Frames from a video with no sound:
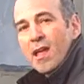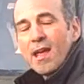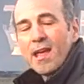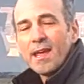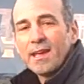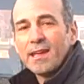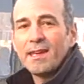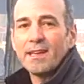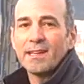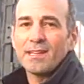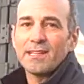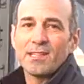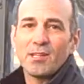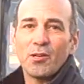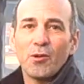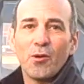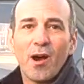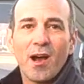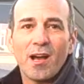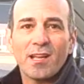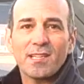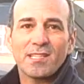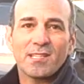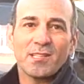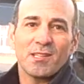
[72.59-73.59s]
and get to
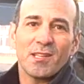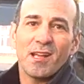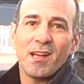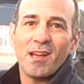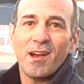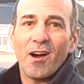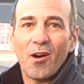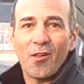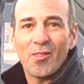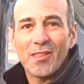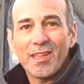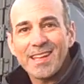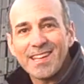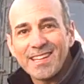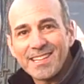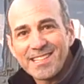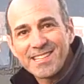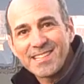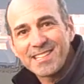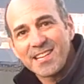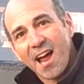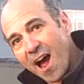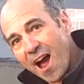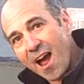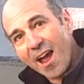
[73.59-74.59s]
us on the
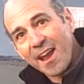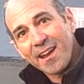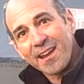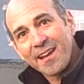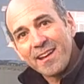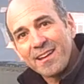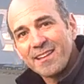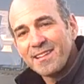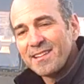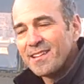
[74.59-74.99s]
inside.